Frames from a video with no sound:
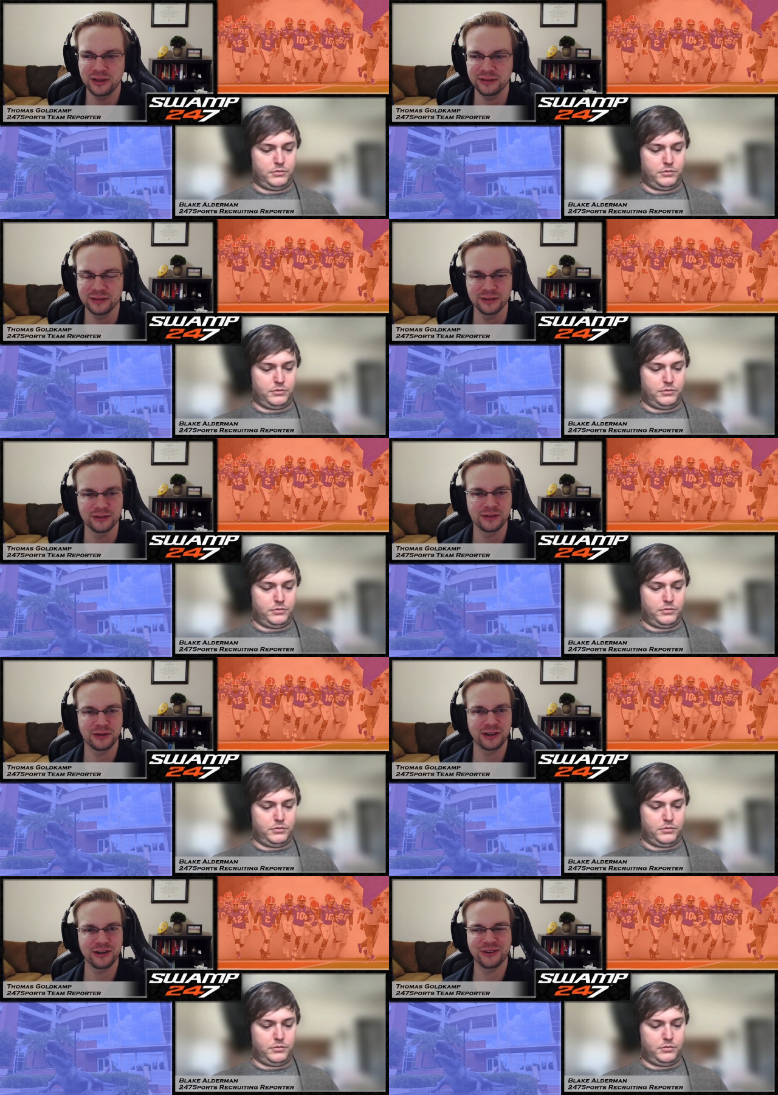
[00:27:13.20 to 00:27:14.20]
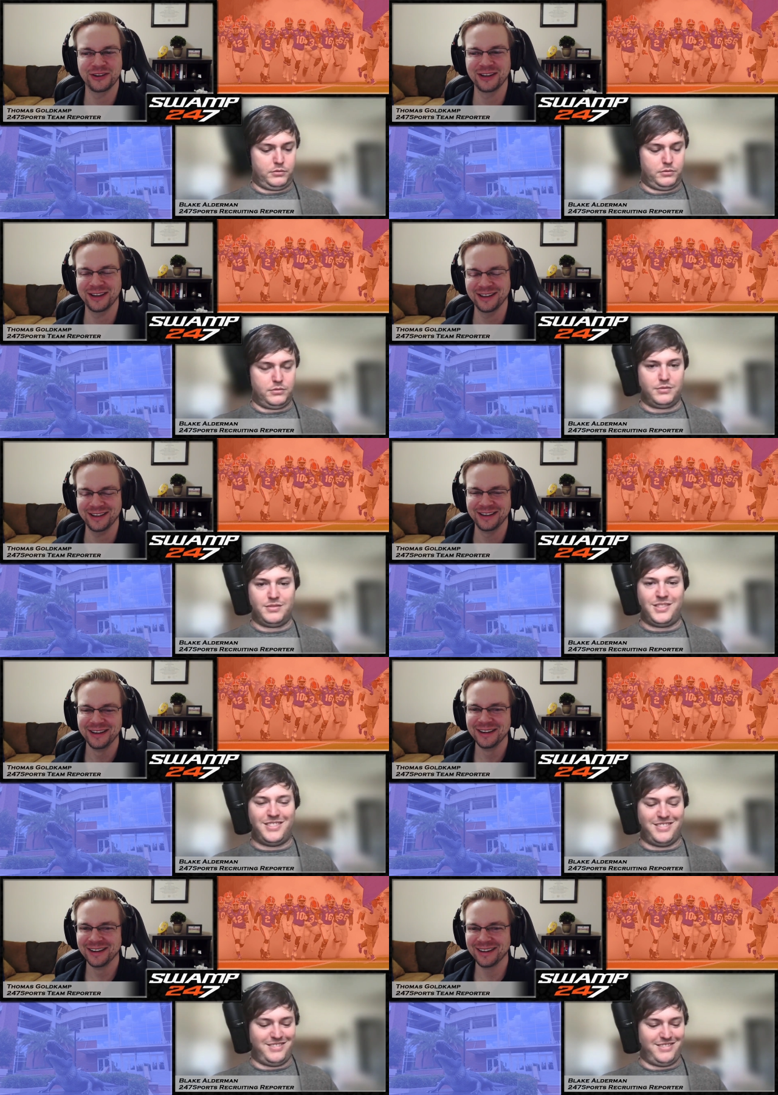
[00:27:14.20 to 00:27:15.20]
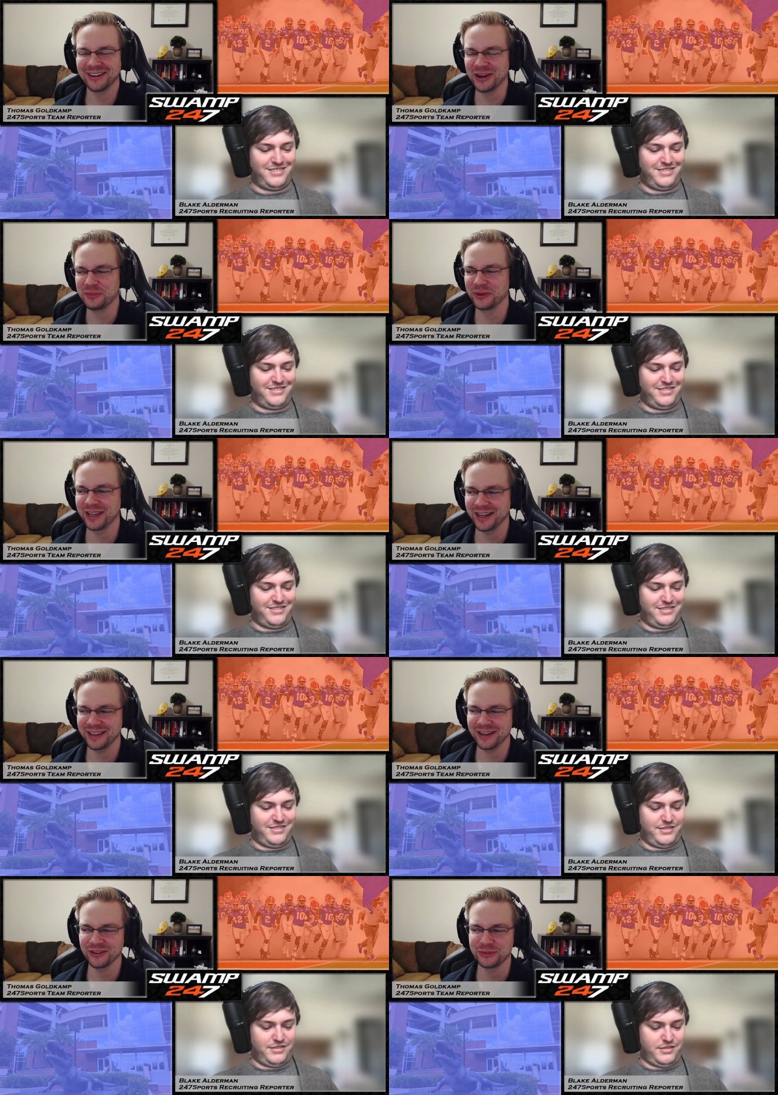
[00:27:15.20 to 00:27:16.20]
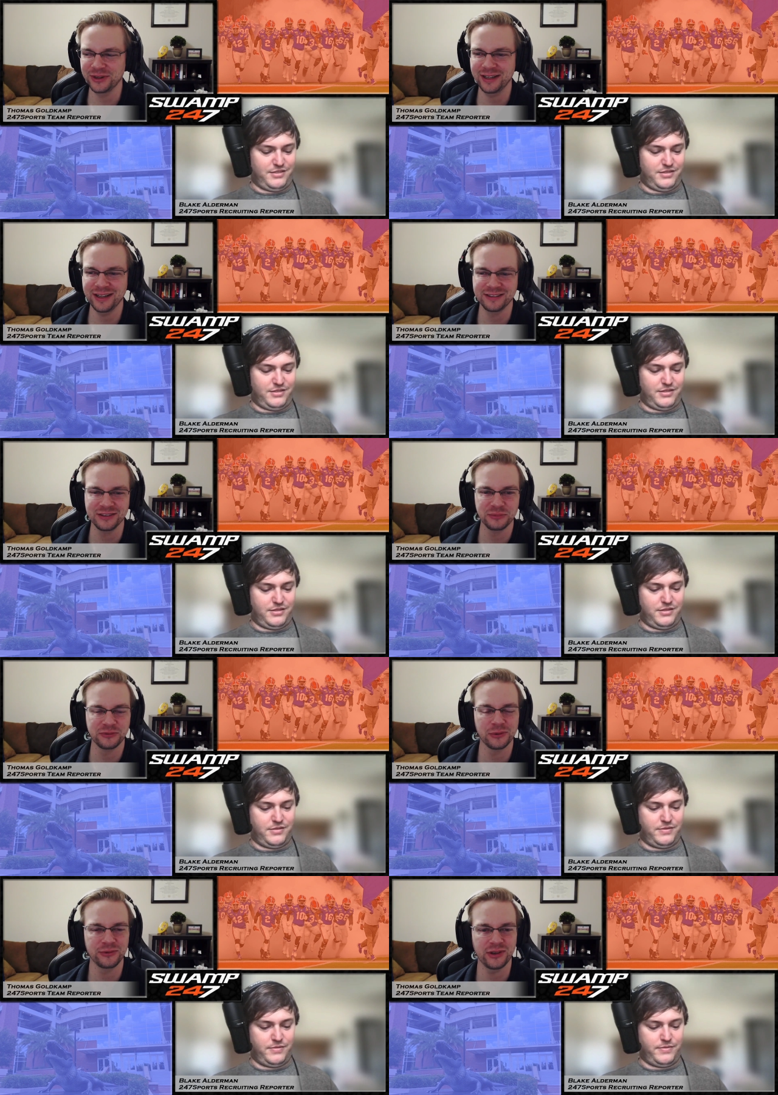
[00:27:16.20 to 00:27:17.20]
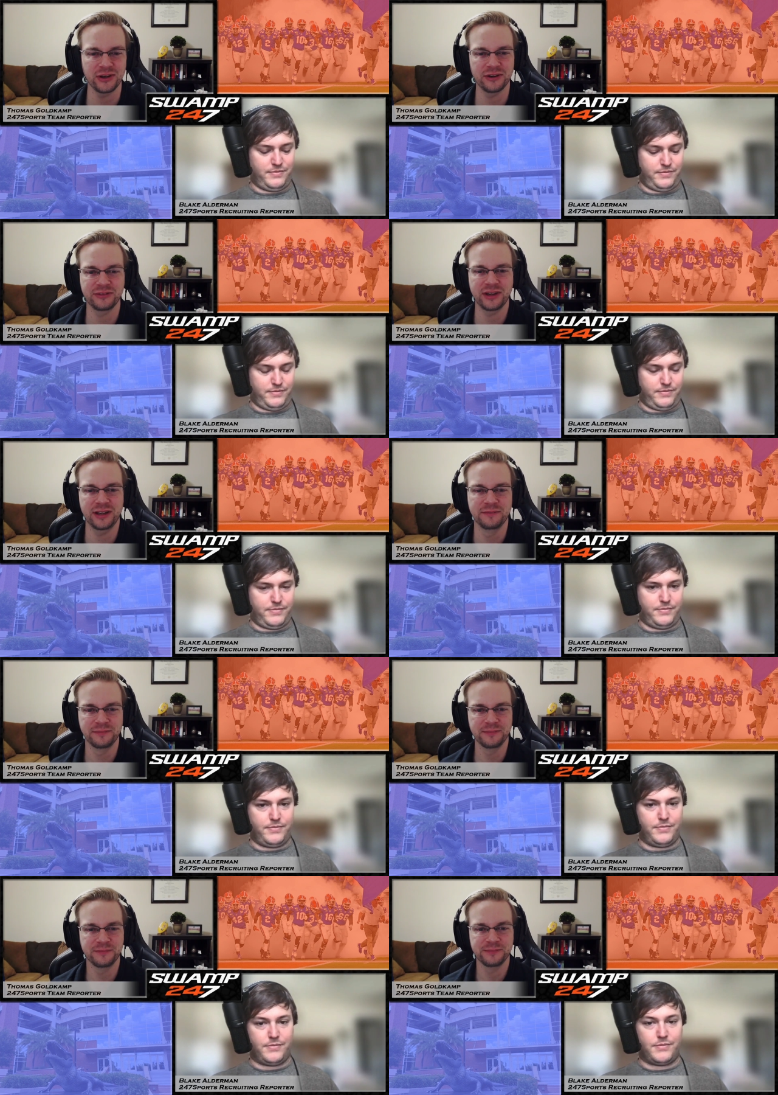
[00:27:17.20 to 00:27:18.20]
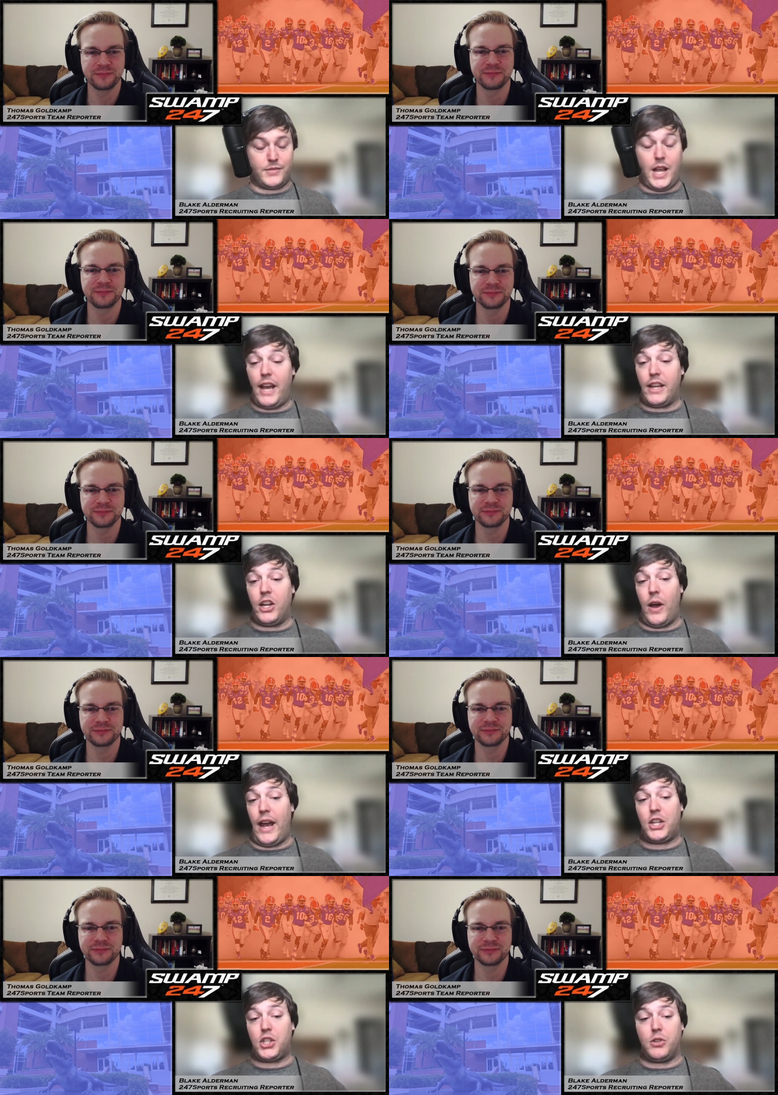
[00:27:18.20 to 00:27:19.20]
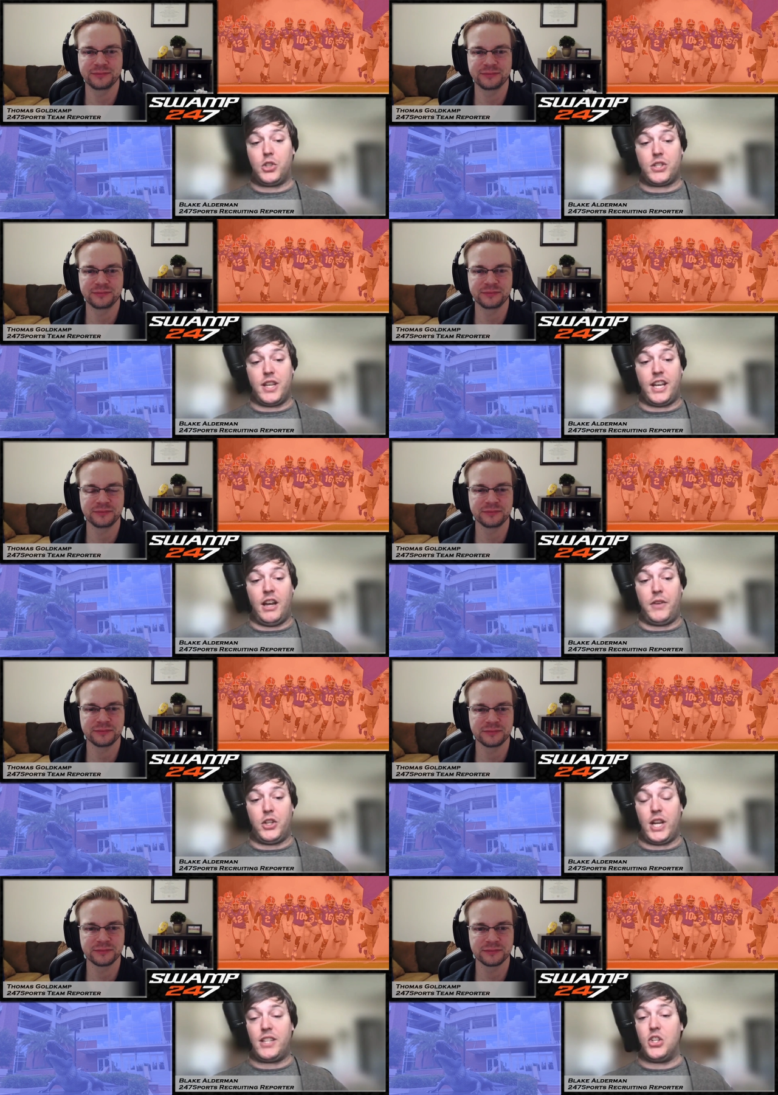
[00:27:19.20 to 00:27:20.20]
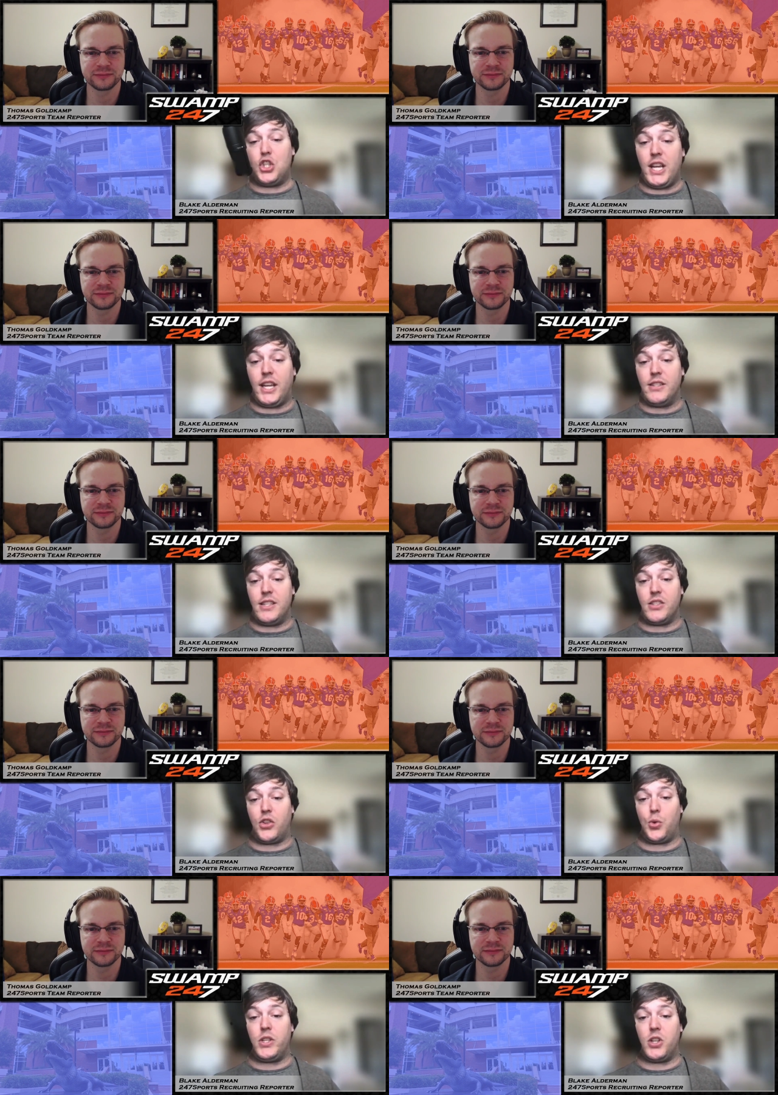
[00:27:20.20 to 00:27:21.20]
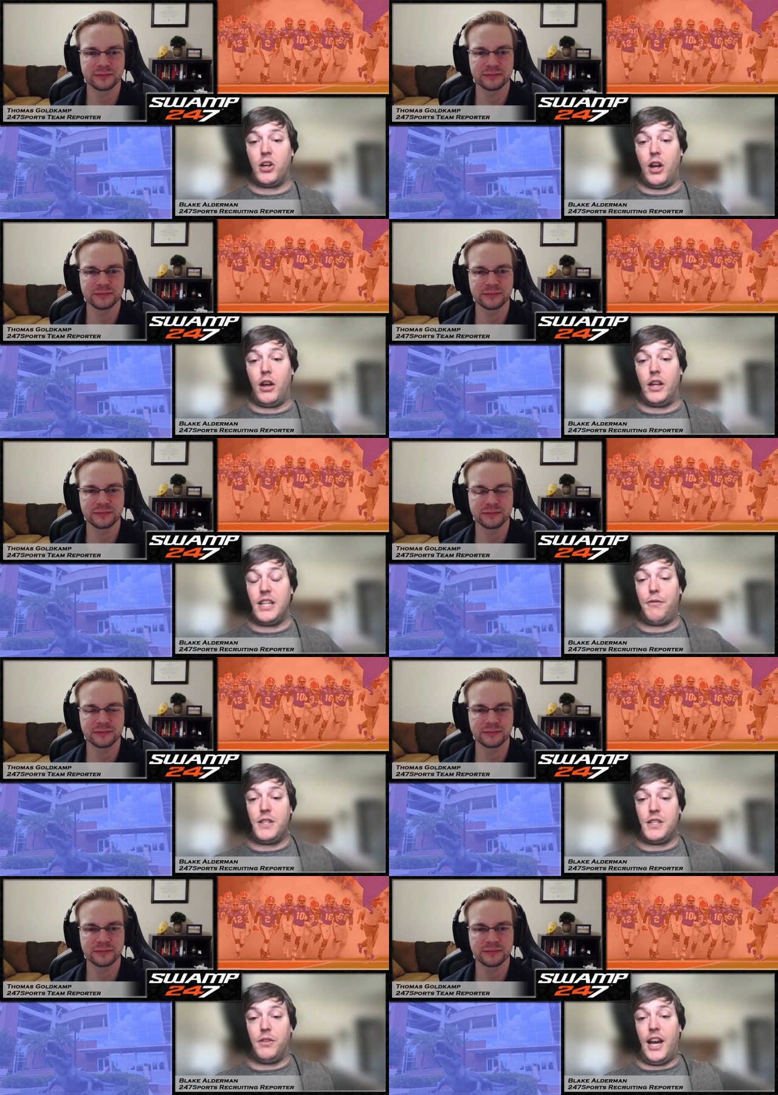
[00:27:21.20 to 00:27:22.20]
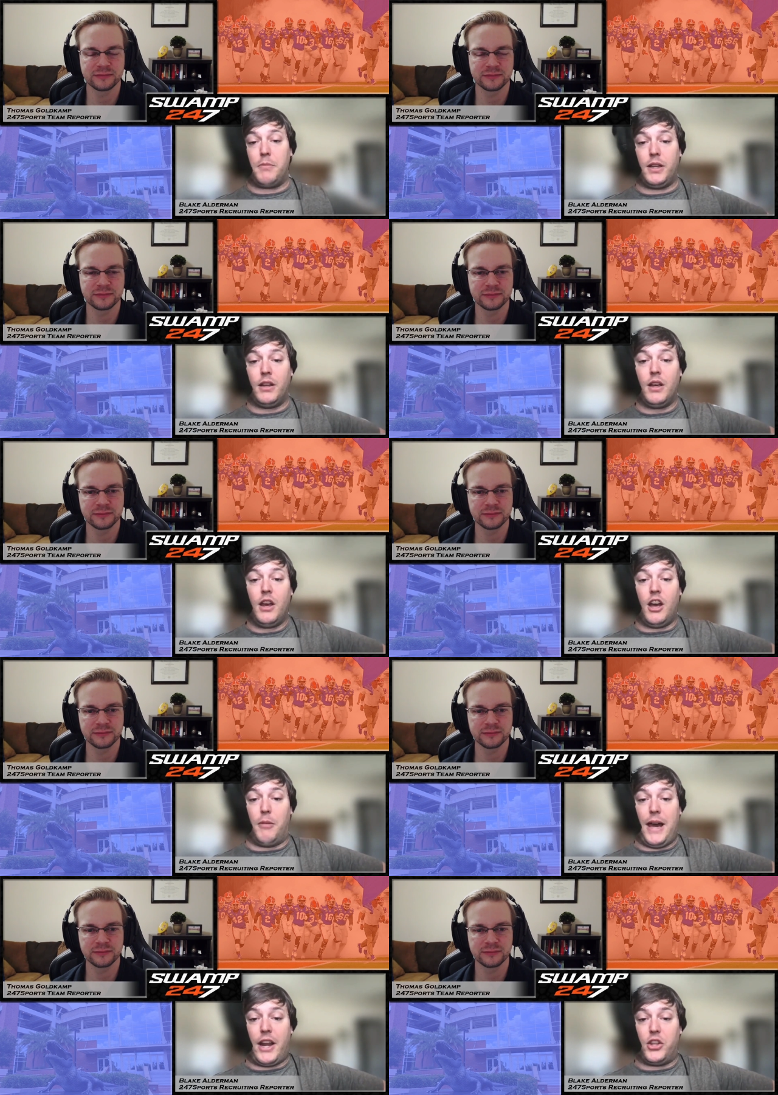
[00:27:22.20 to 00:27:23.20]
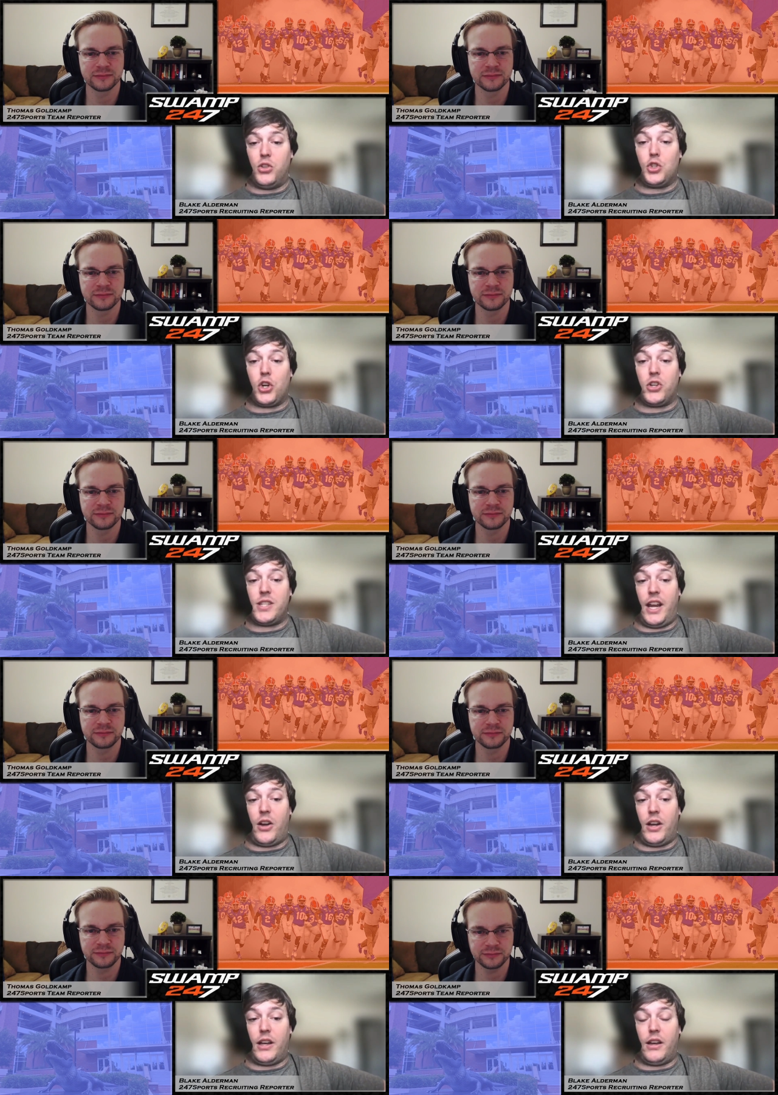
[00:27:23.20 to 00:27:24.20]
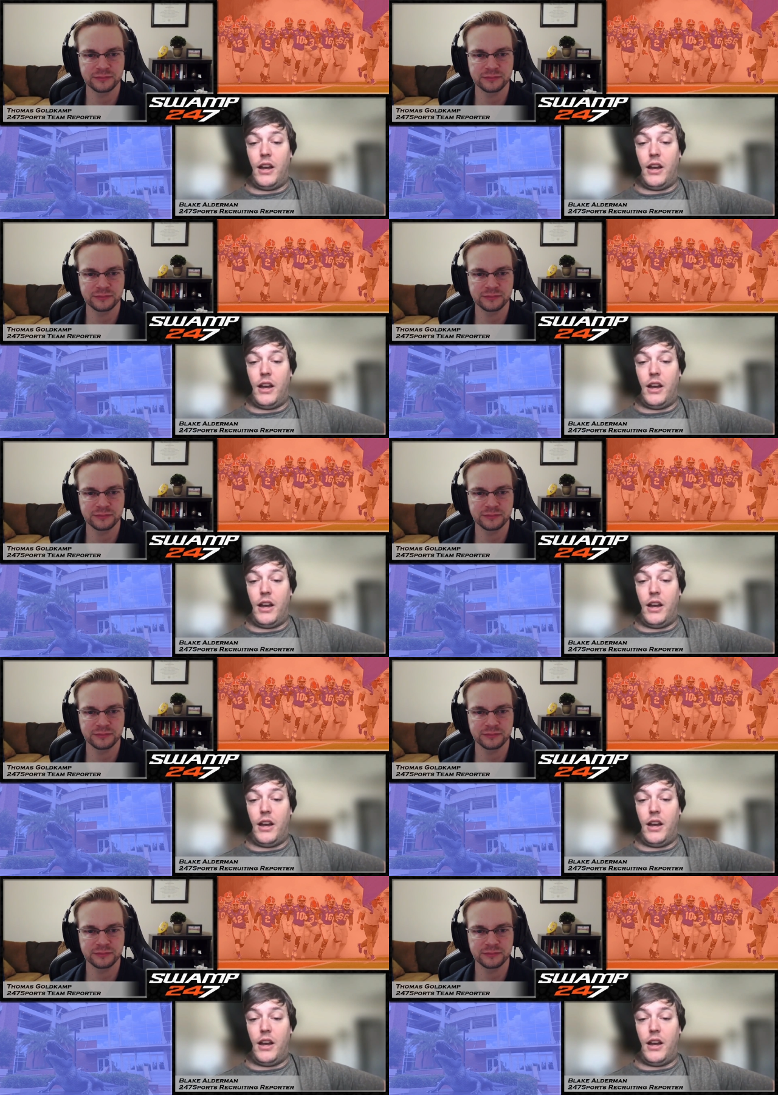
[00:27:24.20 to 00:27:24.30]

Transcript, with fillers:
Speaker 1: So there you go. All right, Blake, anything else we need to get to before we sign off today?
Speaker 2: Yeah, you know, I actually just thinking of it, Jason Jenkins, he's a 3-star defensive lineman out of the New Jersey area.